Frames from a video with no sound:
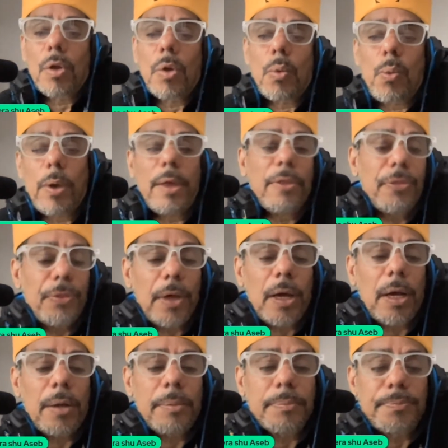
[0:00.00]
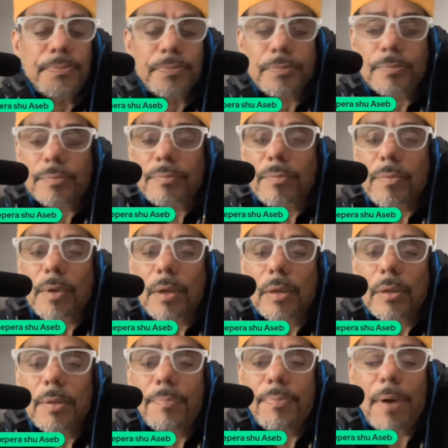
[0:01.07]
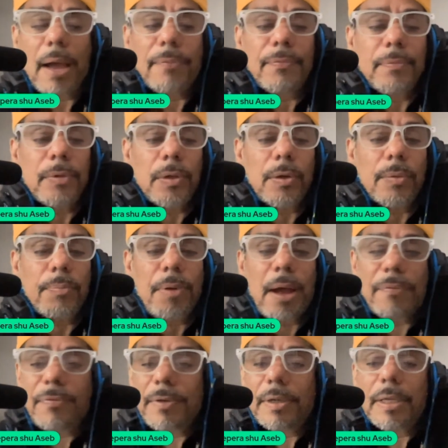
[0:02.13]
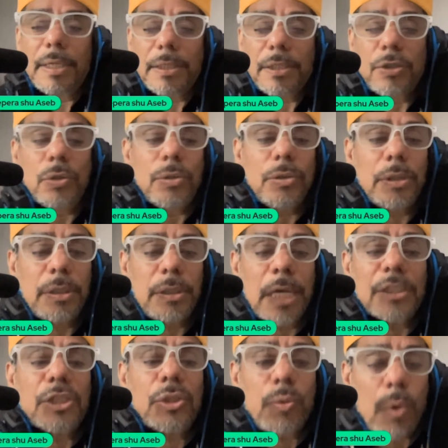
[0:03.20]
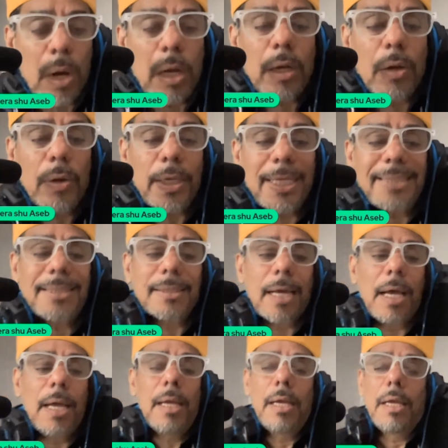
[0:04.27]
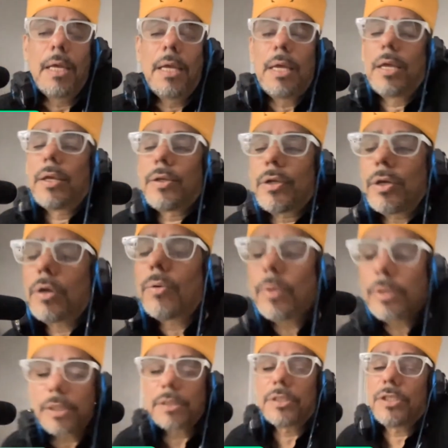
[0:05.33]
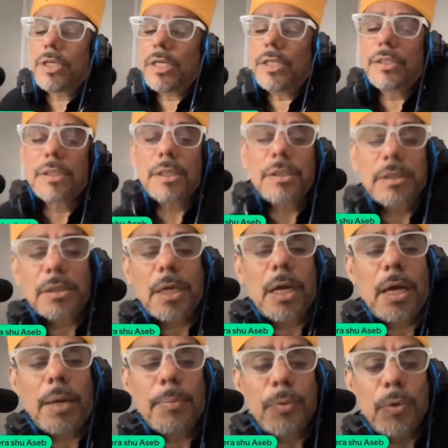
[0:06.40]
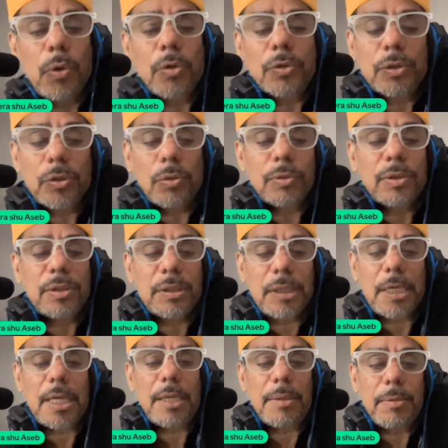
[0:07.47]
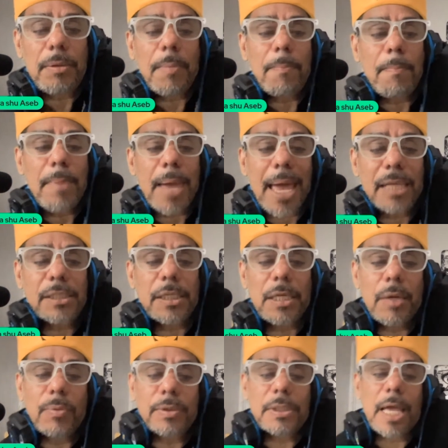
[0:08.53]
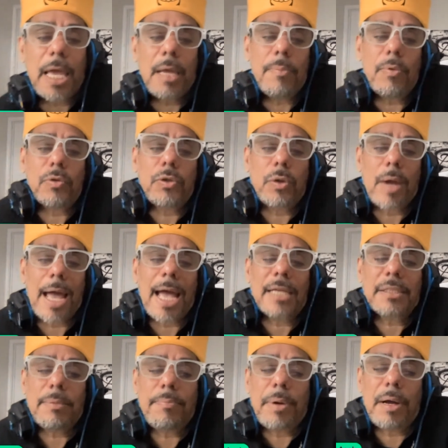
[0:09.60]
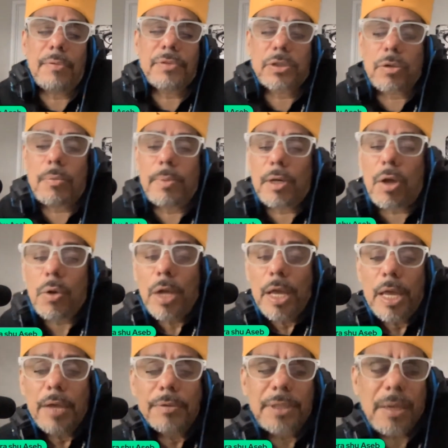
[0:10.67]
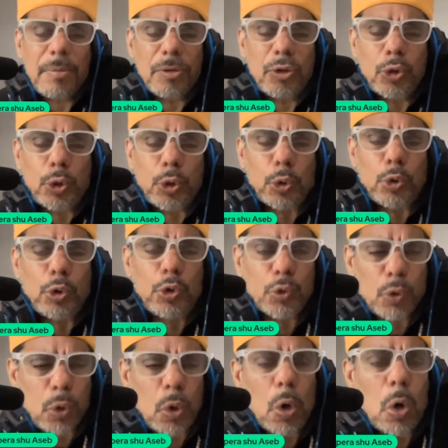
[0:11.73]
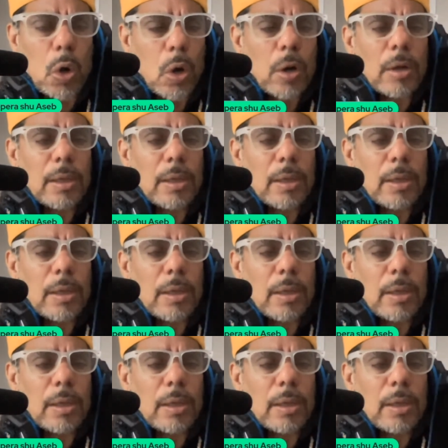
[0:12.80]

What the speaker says: with the prophet, Yeshua or Isa, which is Jesus, you also see the magic. He was able to, as above, so below. He was able to draw